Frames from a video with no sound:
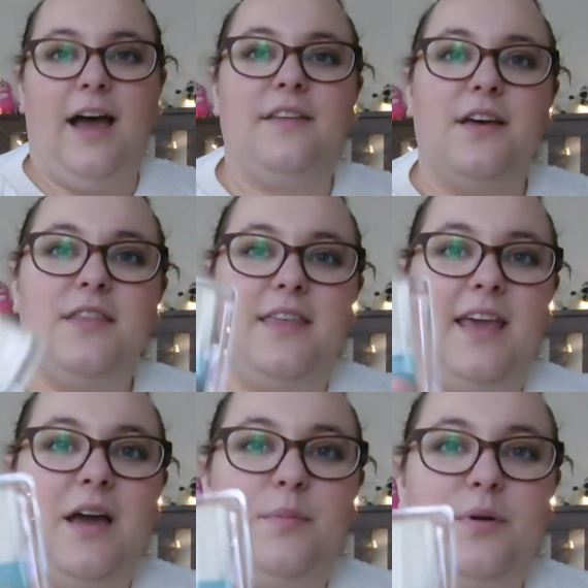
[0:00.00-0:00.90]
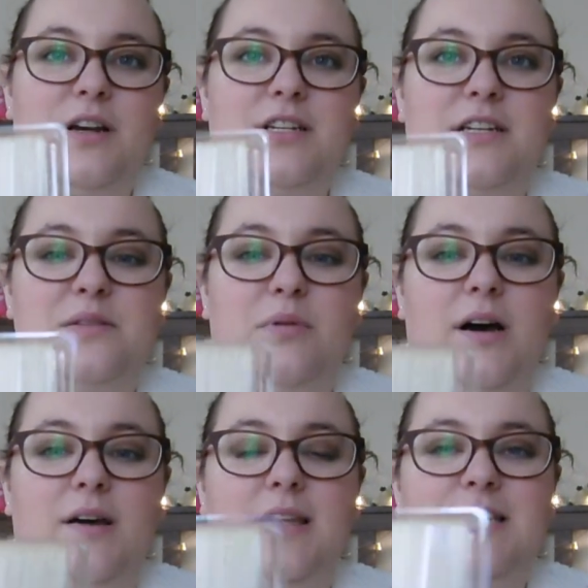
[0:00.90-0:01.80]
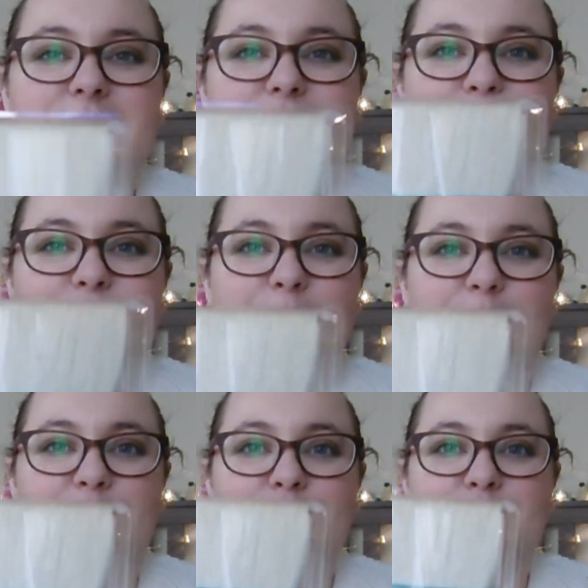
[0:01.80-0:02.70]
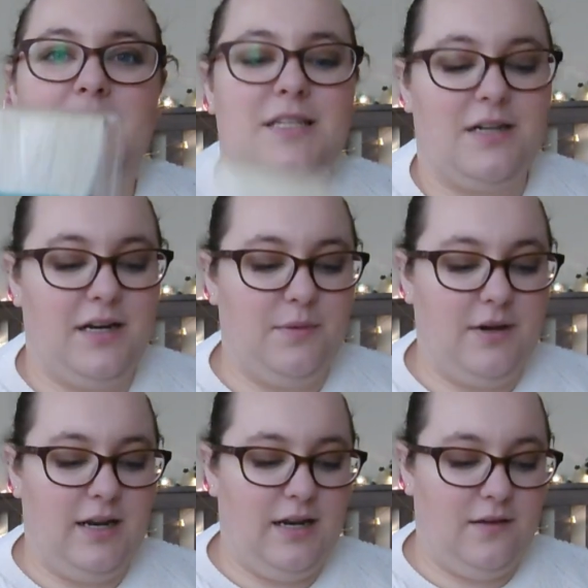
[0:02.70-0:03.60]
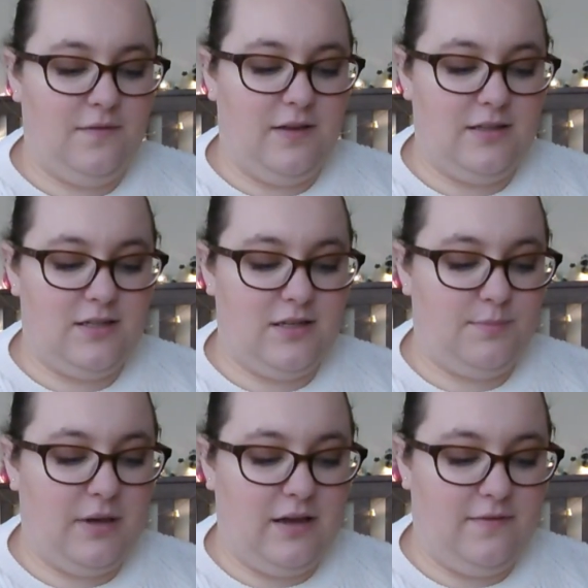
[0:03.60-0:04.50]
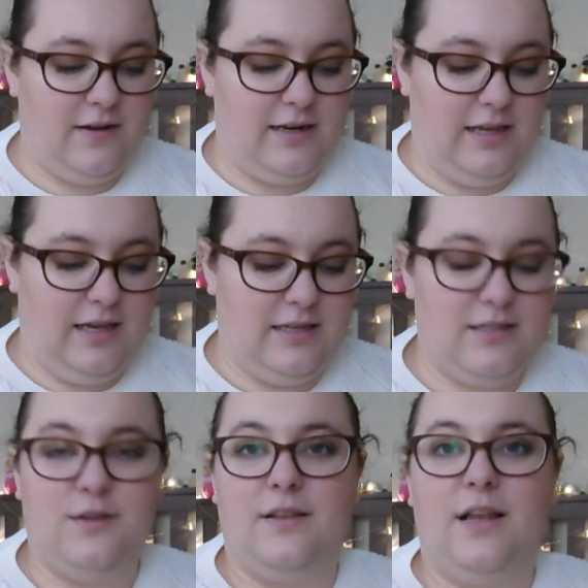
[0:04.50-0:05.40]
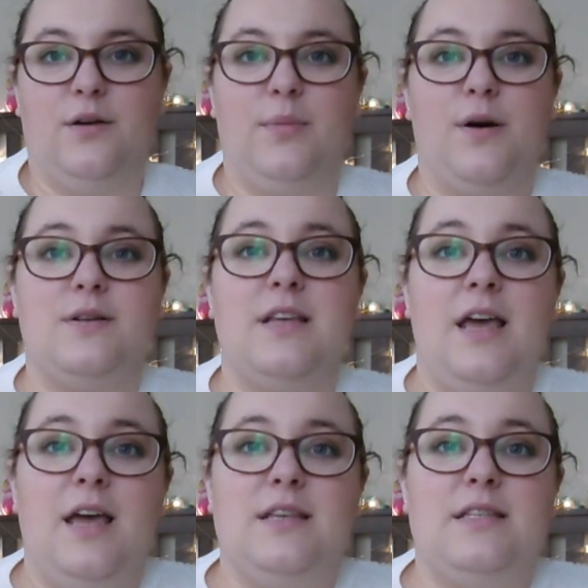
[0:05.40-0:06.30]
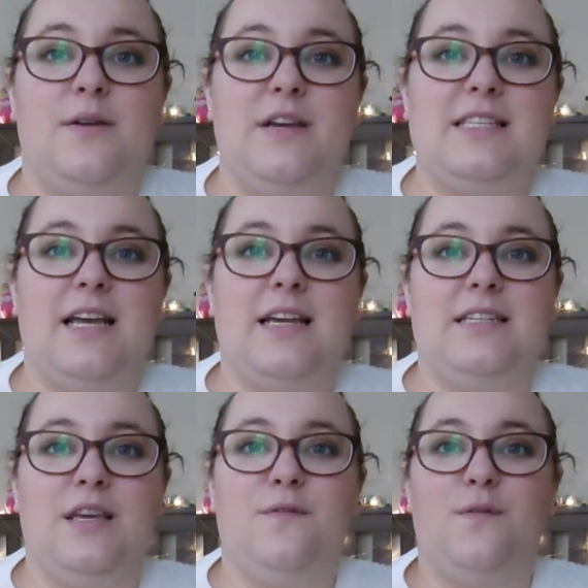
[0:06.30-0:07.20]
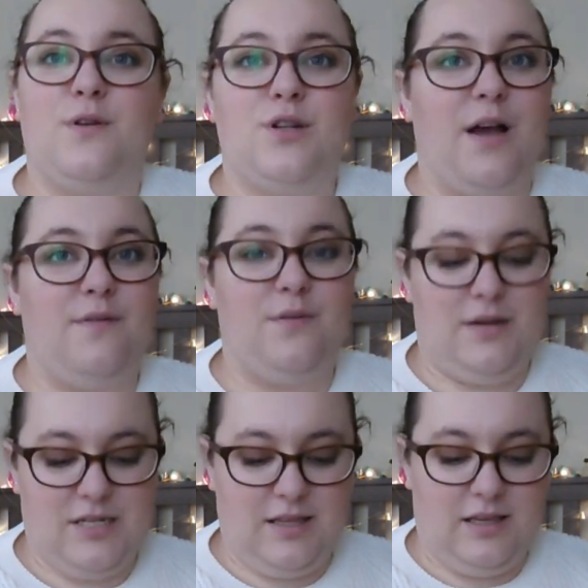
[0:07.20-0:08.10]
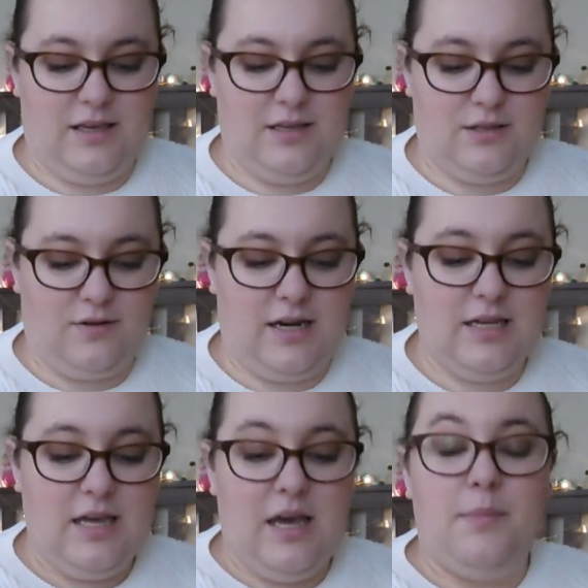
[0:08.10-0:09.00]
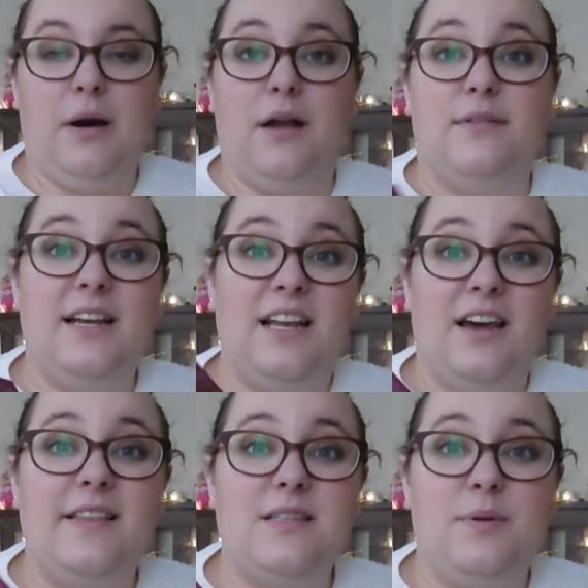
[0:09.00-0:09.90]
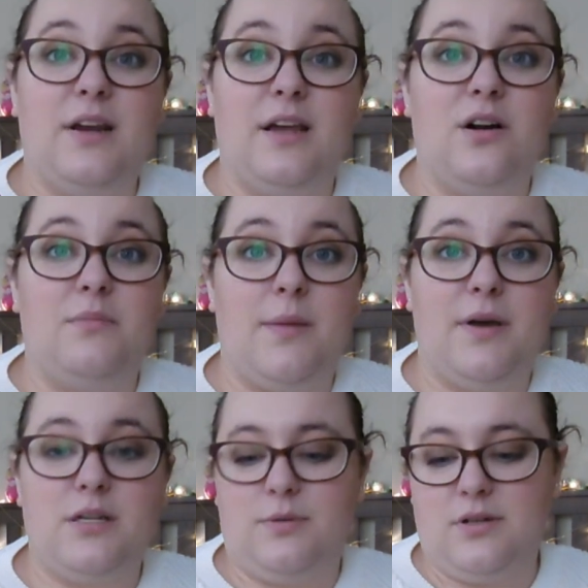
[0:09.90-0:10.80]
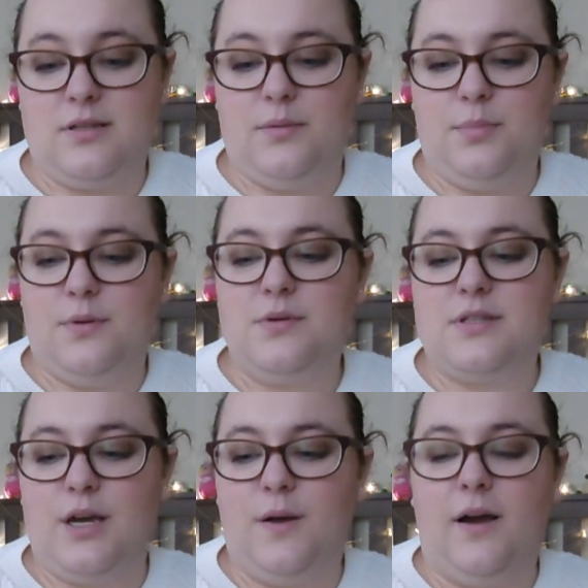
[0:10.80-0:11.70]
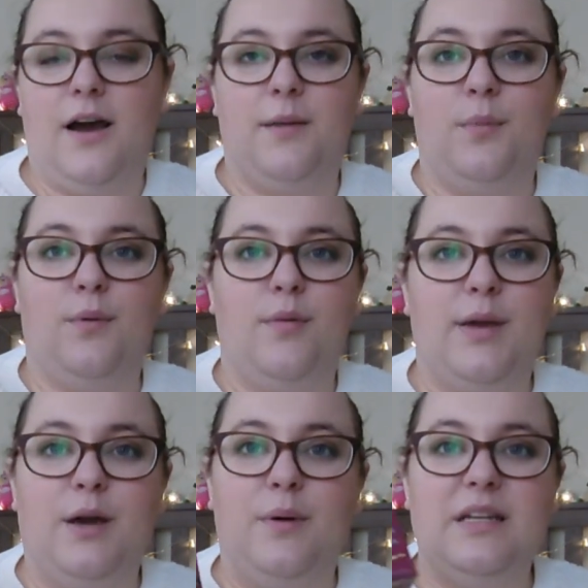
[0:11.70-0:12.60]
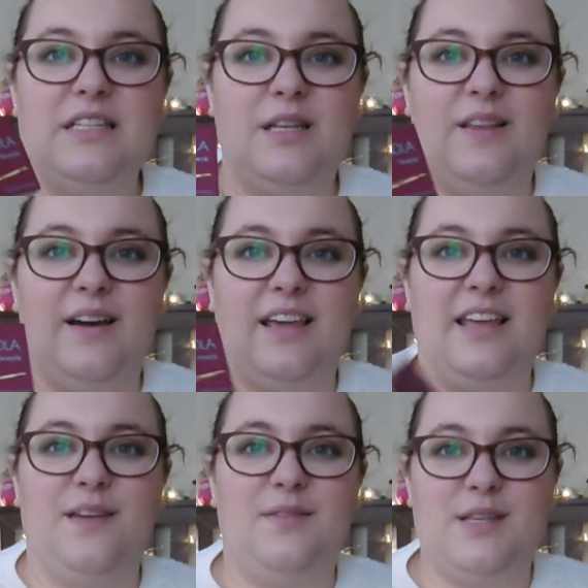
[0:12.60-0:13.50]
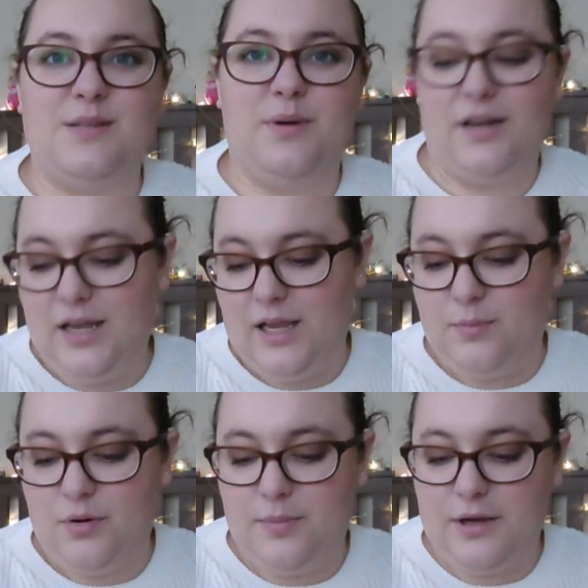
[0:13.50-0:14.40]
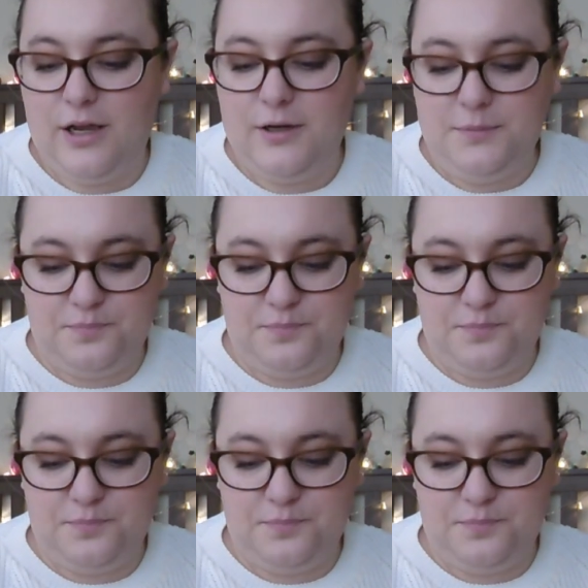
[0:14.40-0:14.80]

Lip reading: And the brush as well, it's just adorable. It's a really tiny one and it fits perfectly into the little box. So it's handy for travel, which I think is great. But I really like this one. I got my Birchbox sample, so I bought the bigger one so that I can give this one a proper go.